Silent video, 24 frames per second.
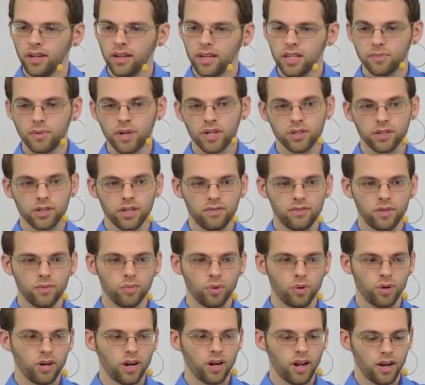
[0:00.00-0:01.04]
especially if you
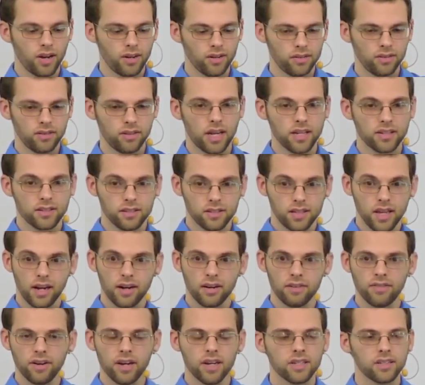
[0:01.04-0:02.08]
pour it out as a
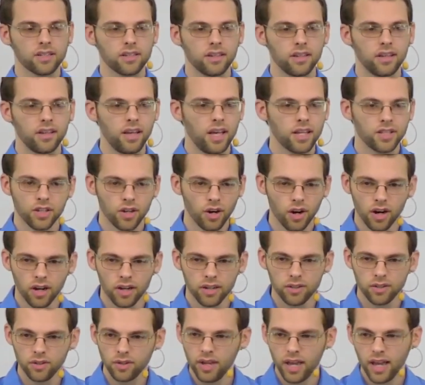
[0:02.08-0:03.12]
sacrifice, it's
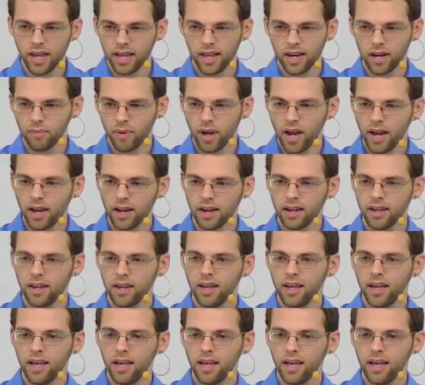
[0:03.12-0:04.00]
gone. You can't get it back.